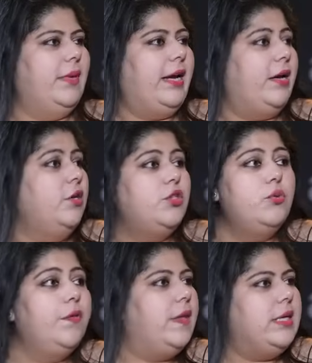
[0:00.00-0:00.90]
and
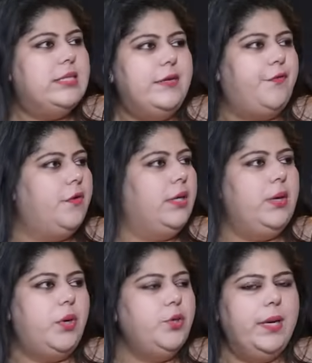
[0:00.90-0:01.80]
do things differently,
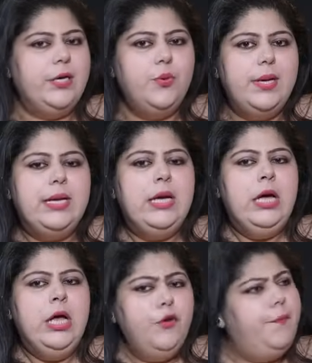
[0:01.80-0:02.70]
yeah. what do I do? And
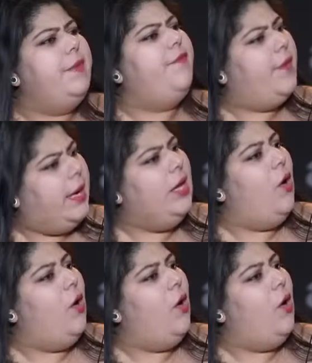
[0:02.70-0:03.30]
you've been very